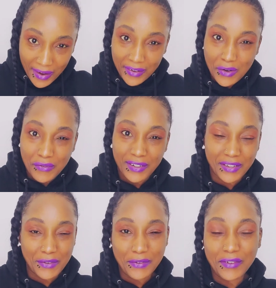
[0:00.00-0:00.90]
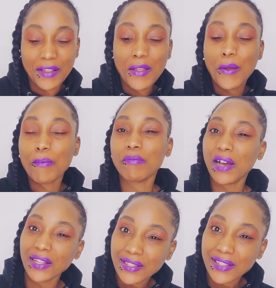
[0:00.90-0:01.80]
overdue,
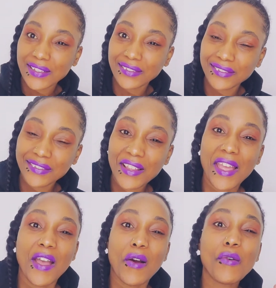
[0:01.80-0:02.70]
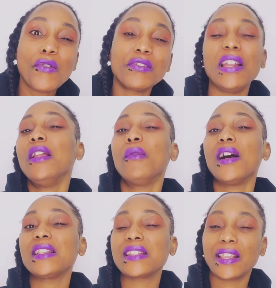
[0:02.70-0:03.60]
but who really
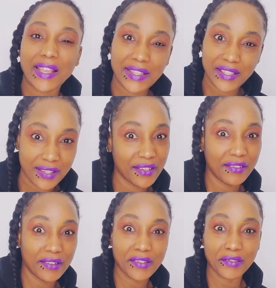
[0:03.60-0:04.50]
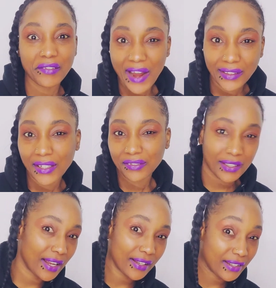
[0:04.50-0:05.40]
wants to get serious right after
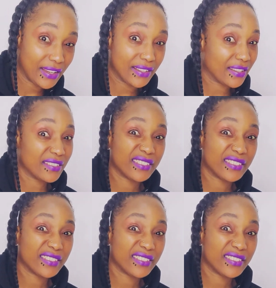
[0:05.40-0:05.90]
the holidays?